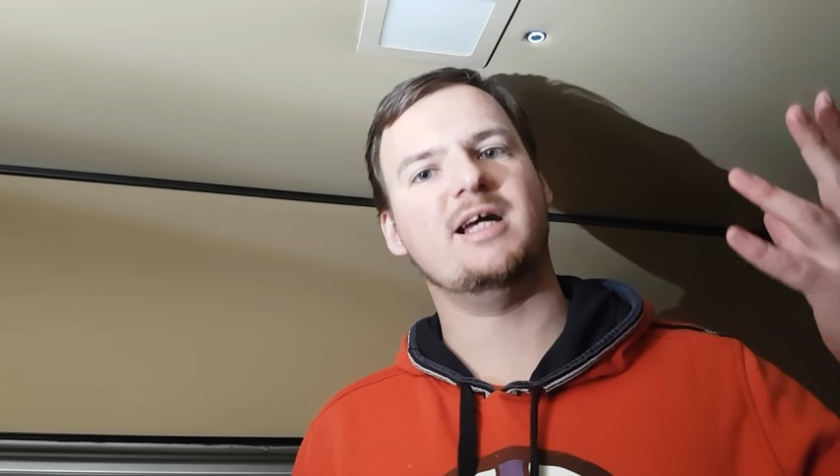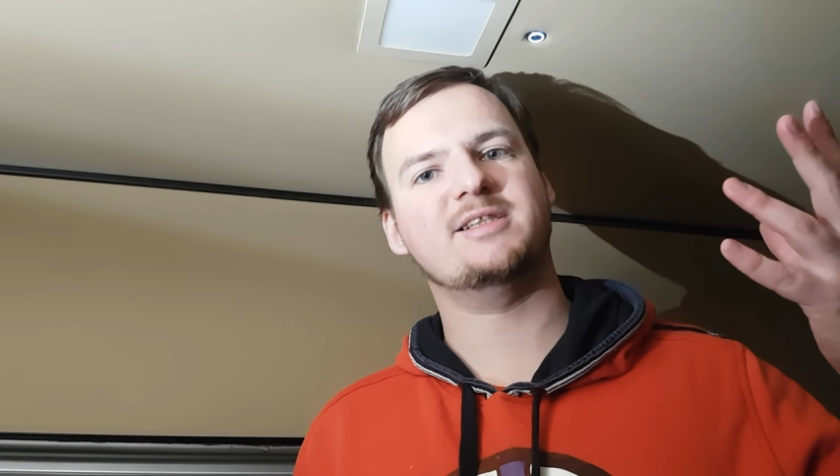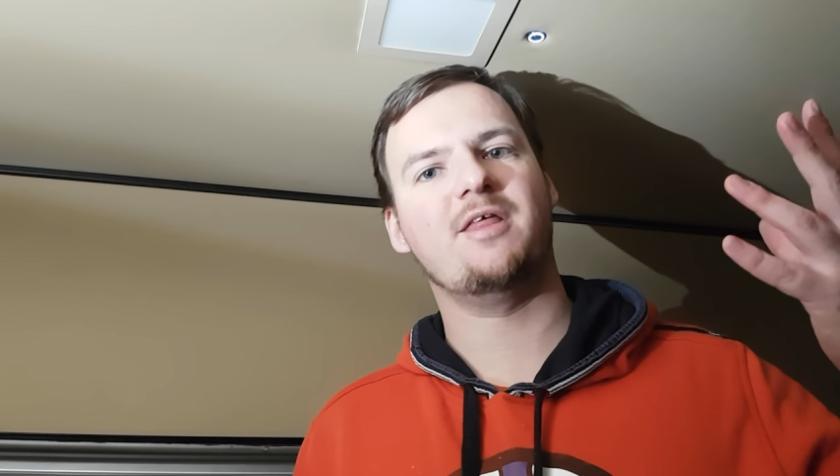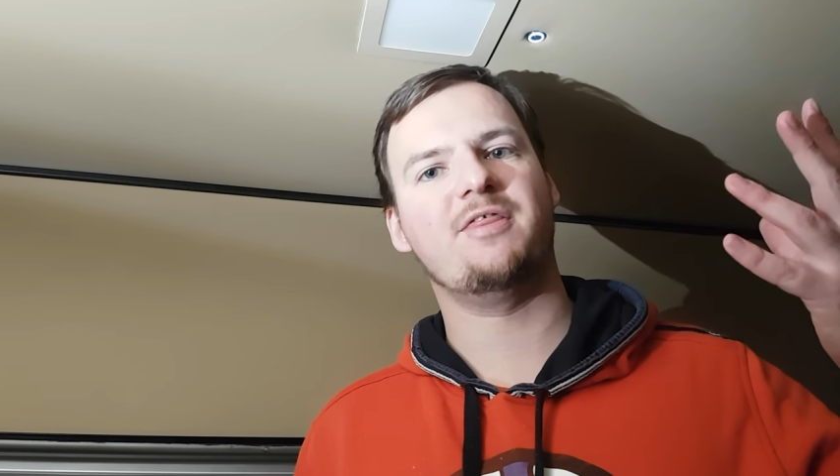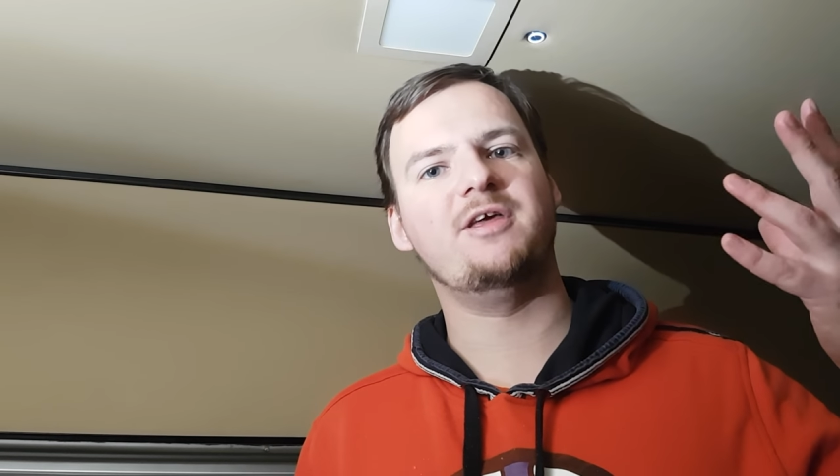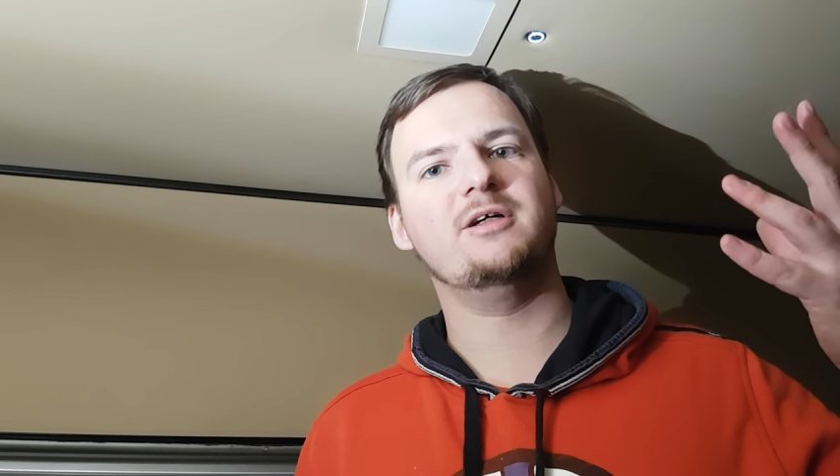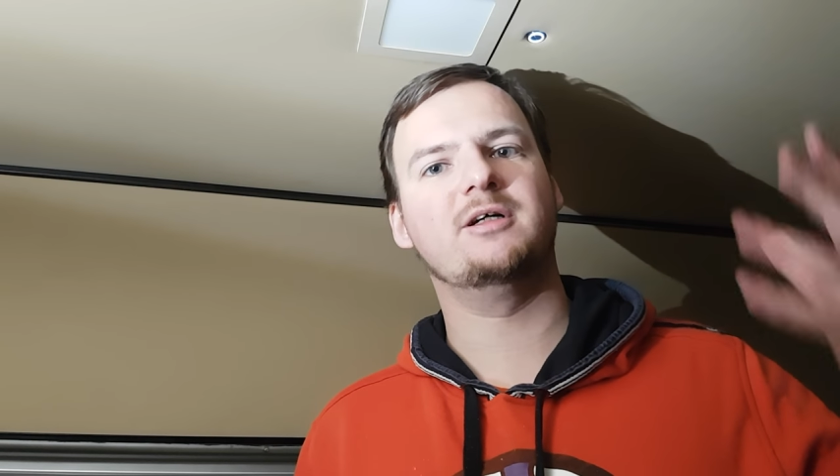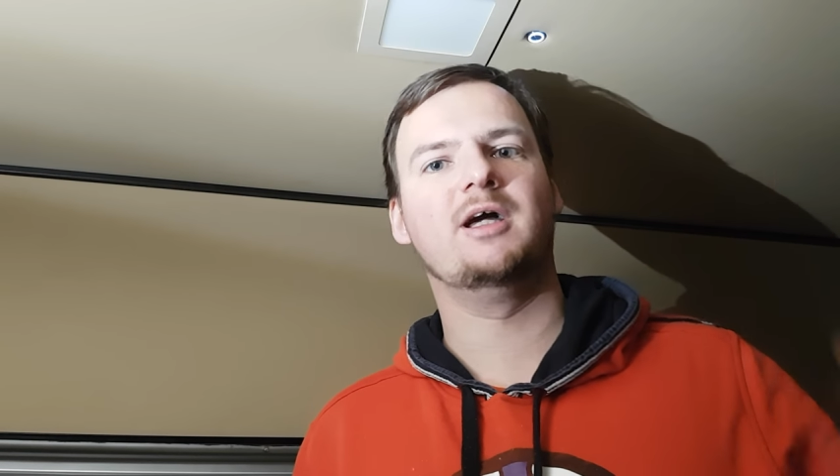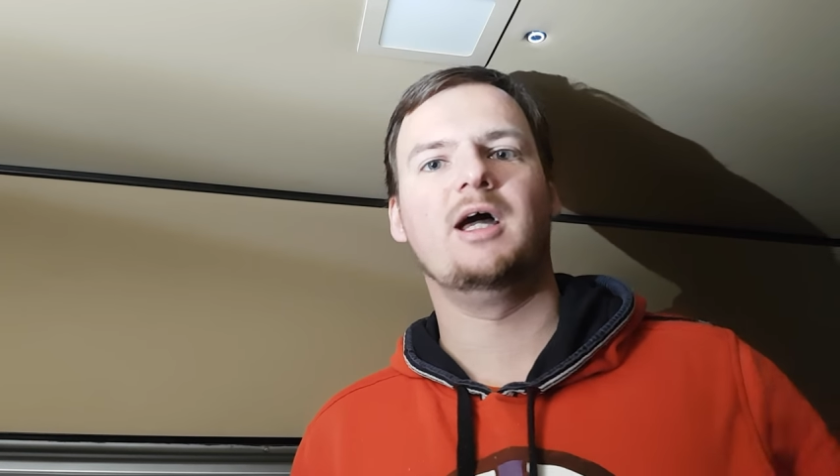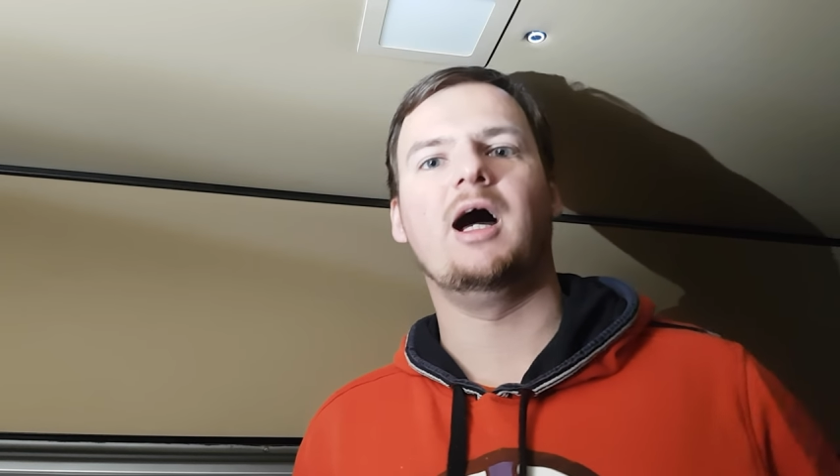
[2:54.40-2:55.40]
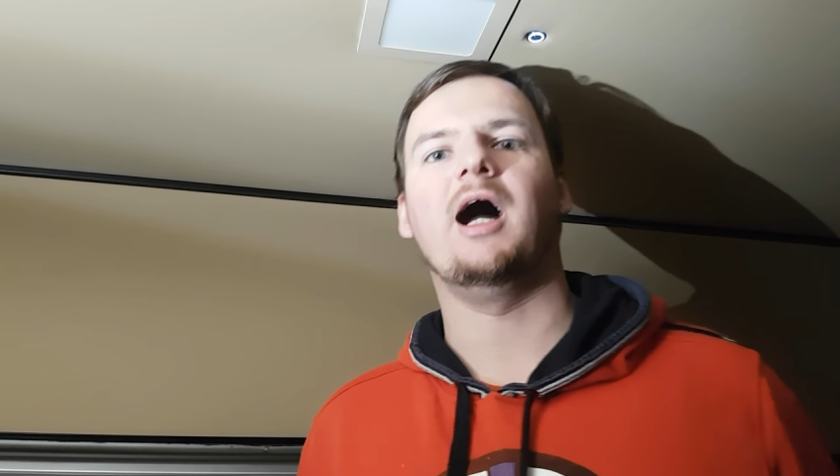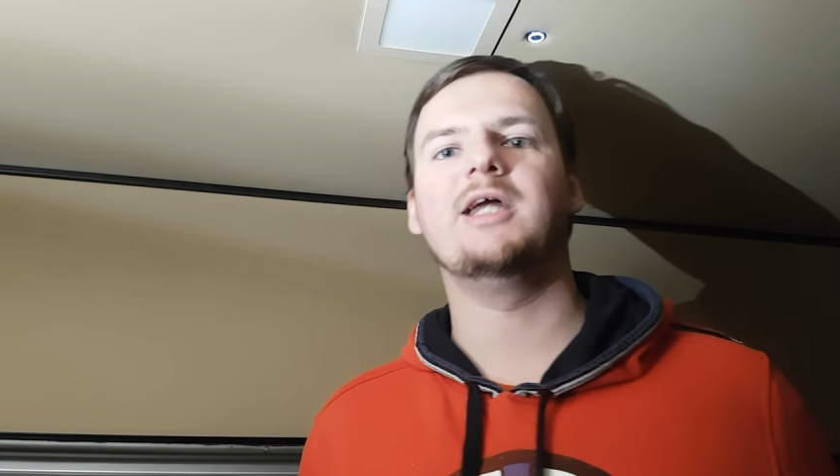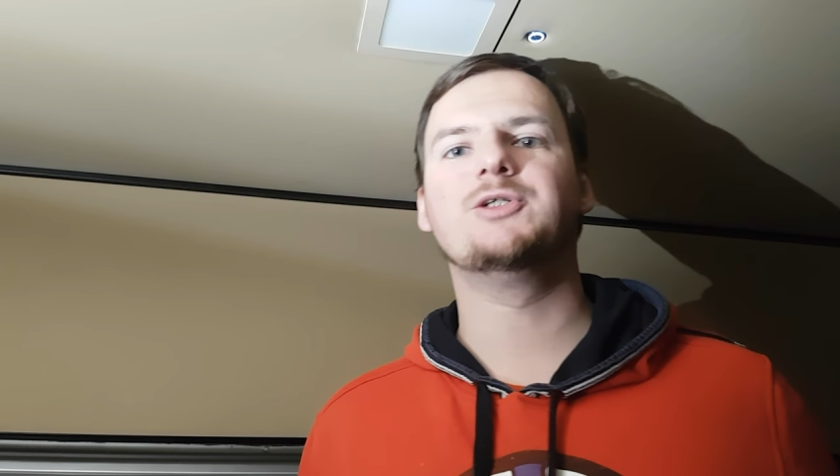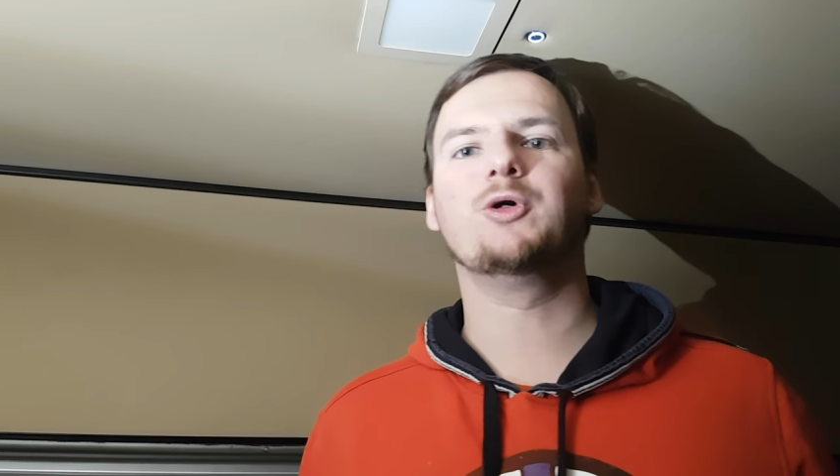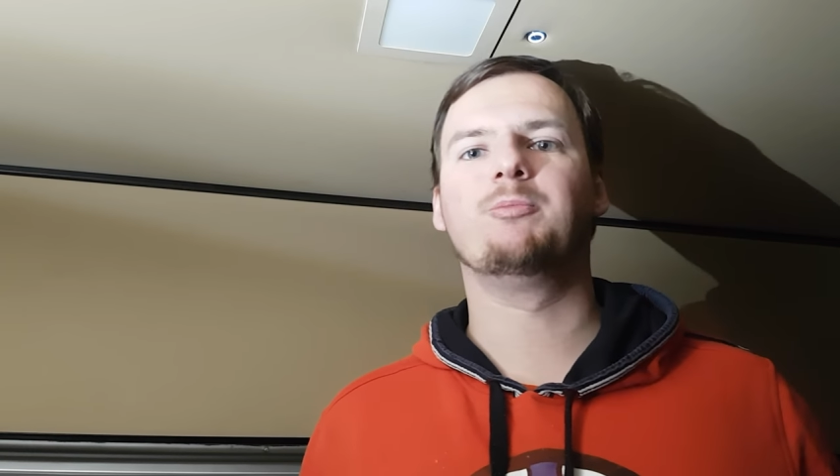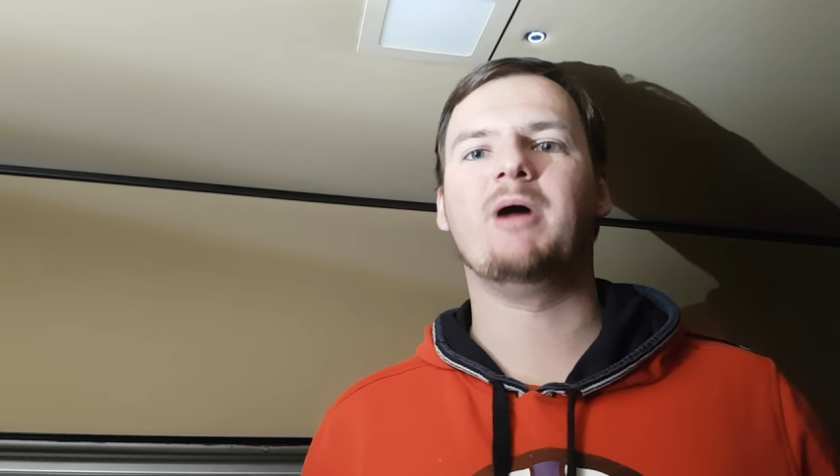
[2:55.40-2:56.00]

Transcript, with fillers: next thing, I took